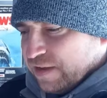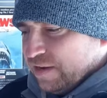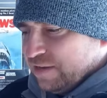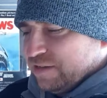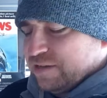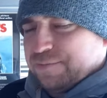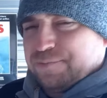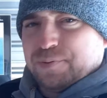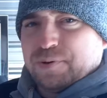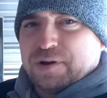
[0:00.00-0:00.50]
It
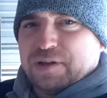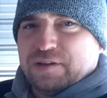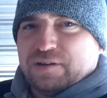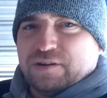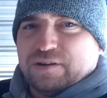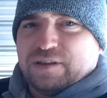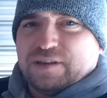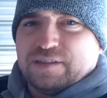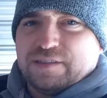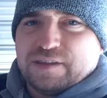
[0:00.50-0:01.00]
is in pretty
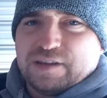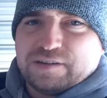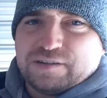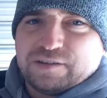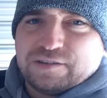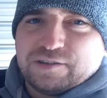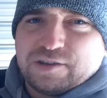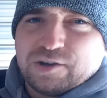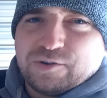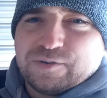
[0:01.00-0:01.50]
good
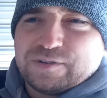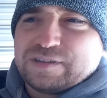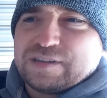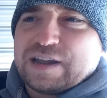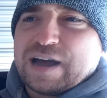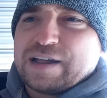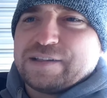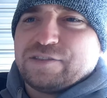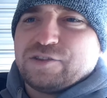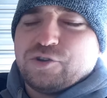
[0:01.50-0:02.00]
condition, too. It's
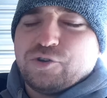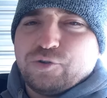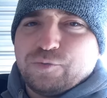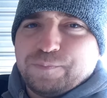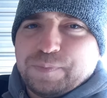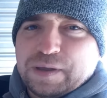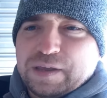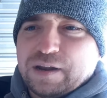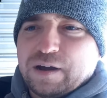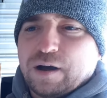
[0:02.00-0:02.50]
not too
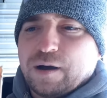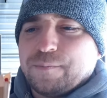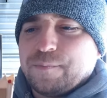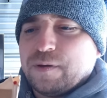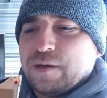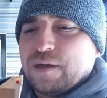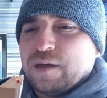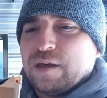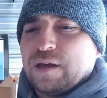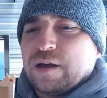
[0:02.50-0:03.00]
beat up.